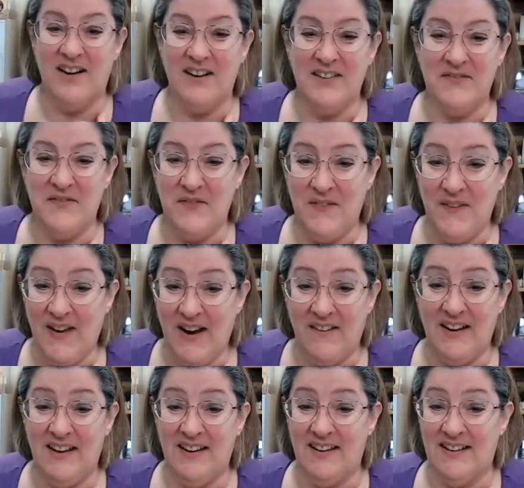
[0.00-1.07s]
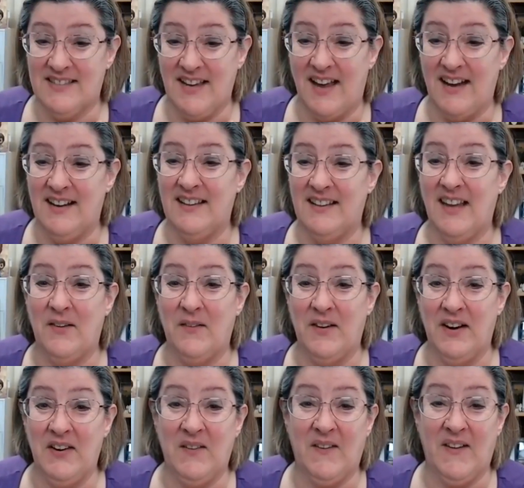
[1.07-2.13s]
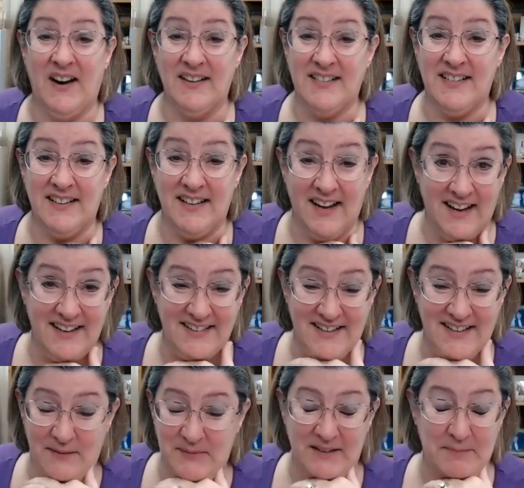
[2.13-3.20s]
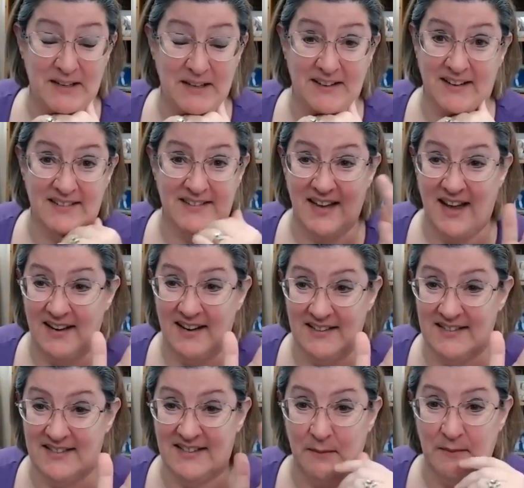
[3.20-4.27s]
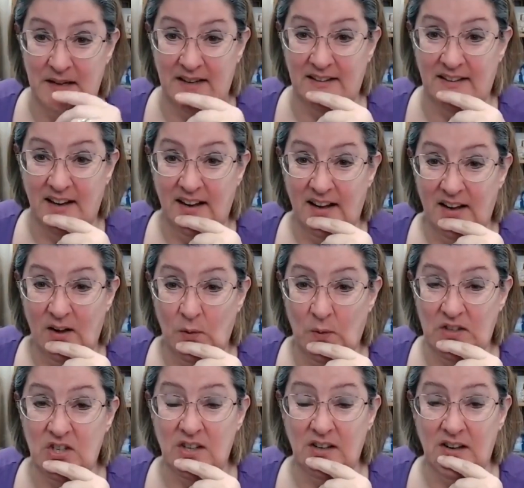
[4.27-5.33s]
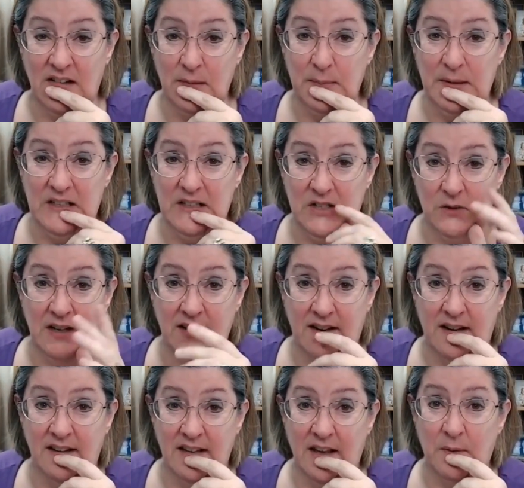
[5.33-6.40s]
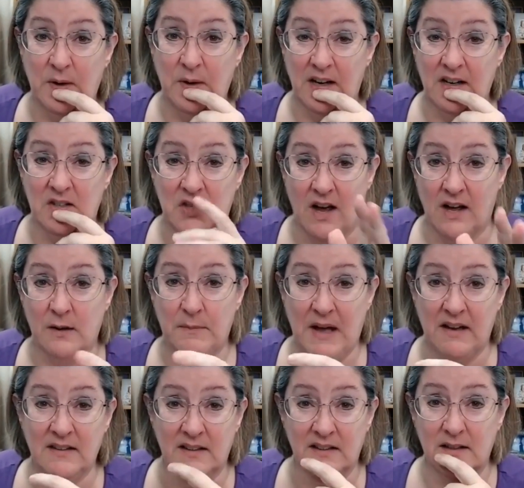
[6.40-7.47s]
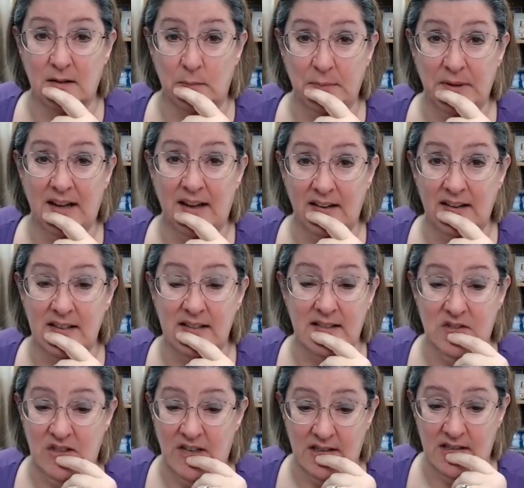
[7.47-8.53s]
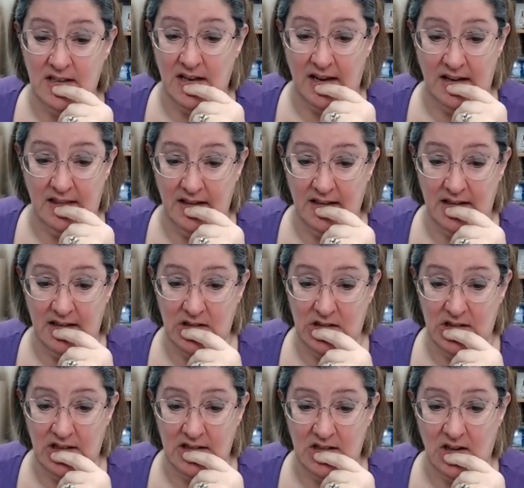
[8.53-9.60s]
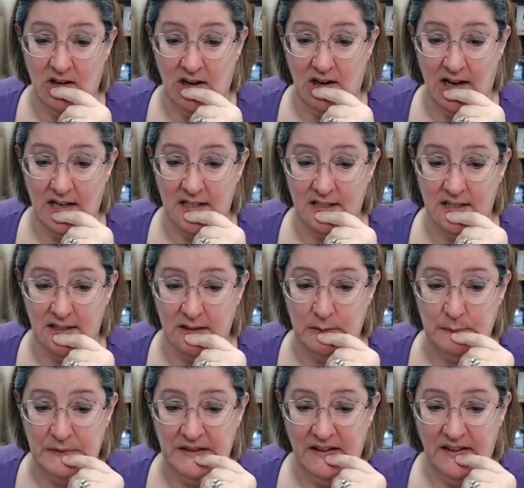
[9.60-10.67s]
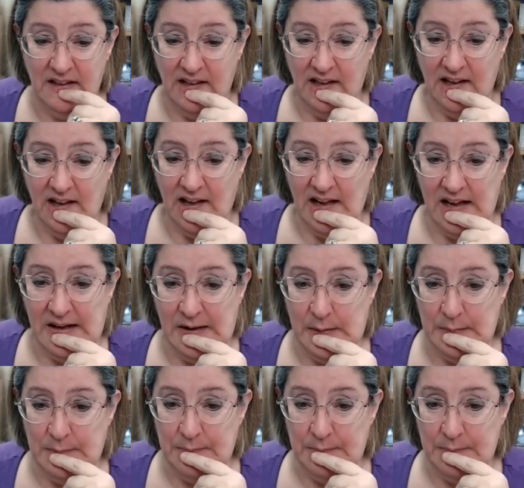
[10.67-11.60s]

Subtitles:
very excited that where you are today, Debbie, because that is, I mean, what you're going to be doing that we're going to talk about in a little bit is just, I think it's just awesome. I